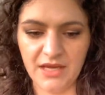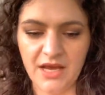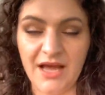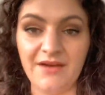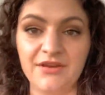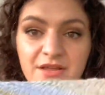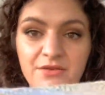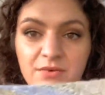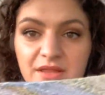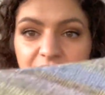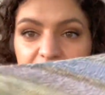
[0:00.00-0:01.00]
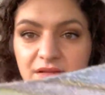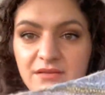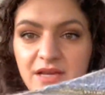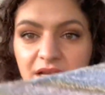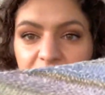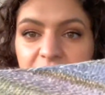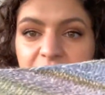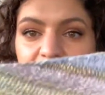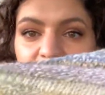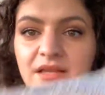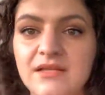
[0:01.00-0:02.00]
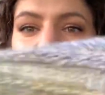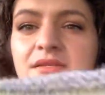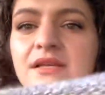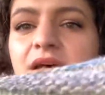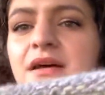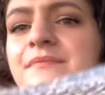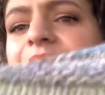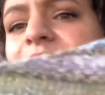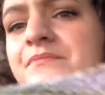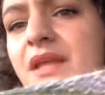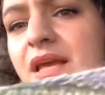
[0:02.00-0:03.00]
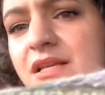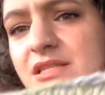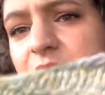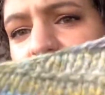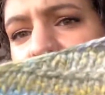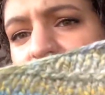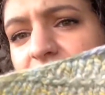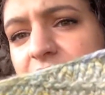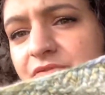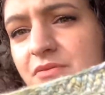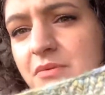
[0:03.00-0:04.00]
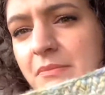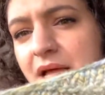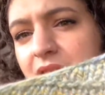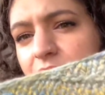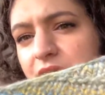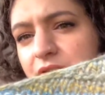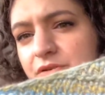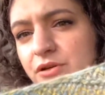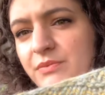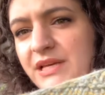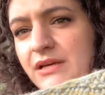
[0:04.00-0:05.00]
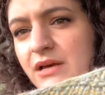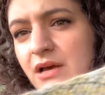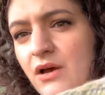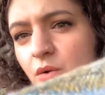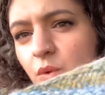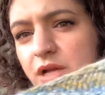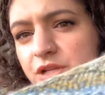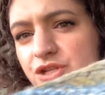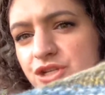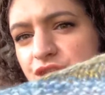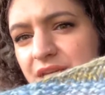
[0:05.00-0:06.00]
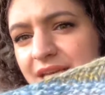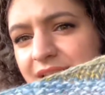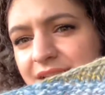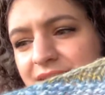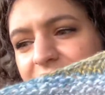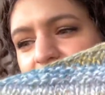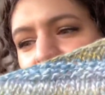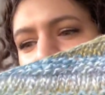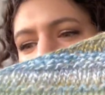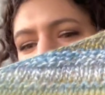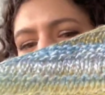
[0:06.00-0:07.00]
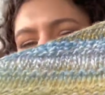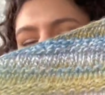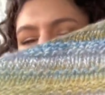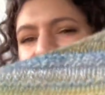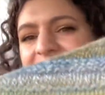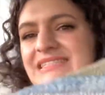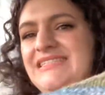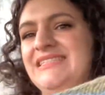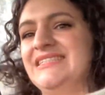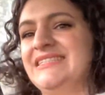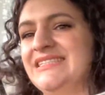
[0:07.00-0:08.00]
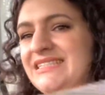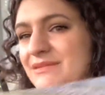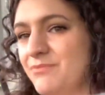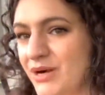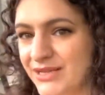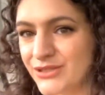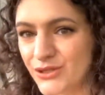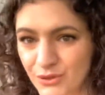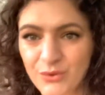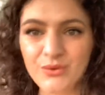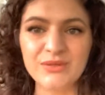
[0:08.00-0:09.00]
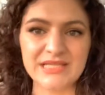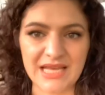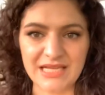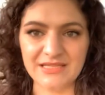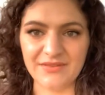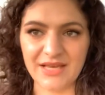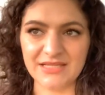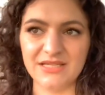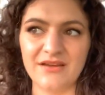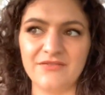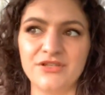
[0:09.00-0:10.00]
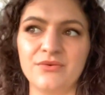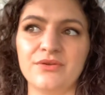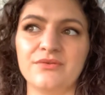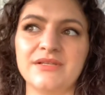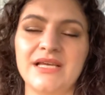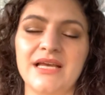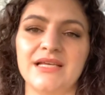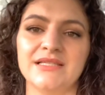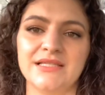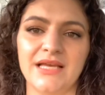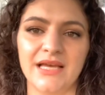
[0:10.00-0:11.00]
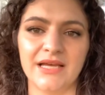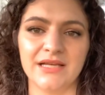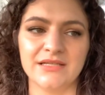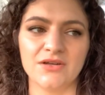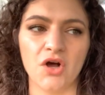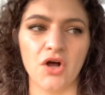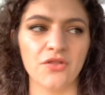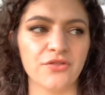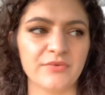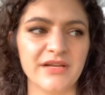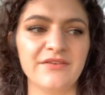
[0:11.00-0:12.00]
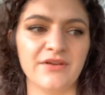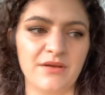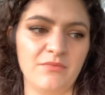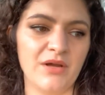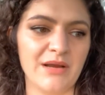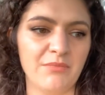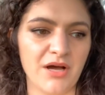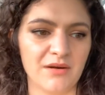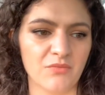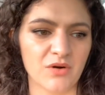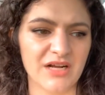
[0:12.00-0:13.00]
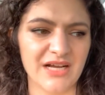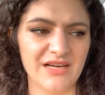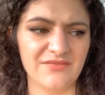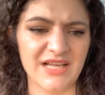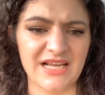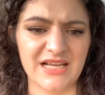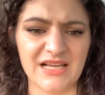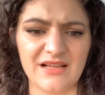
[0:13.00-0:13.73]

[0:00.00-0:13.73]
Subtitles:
I have another one of these on the needles, and this is a hand spun that I did from a Malabrigo newbie, which is, I bought 2 skeins of that stuff, 2 or 3 skeins, and all 3 of them when I bought them were kind of like